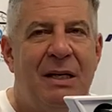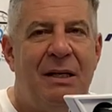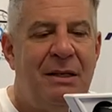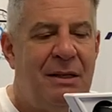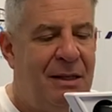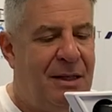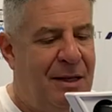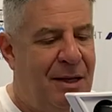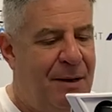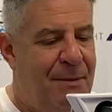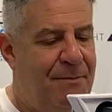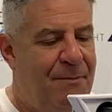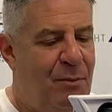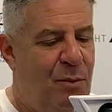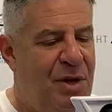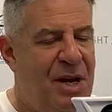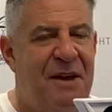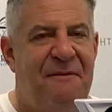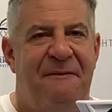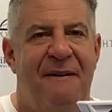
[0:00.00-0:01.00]
Um,
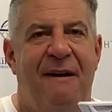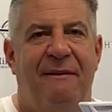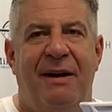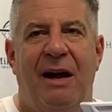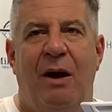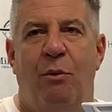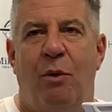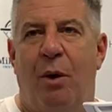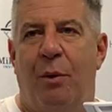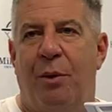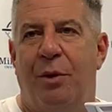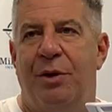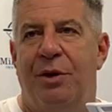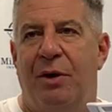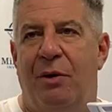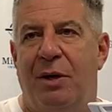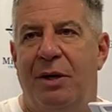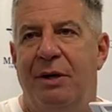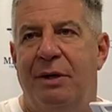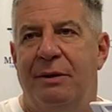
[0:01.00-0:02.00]
when they found out what we were
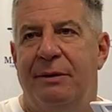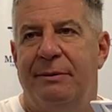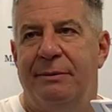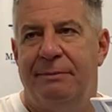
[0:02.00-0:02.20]
doing,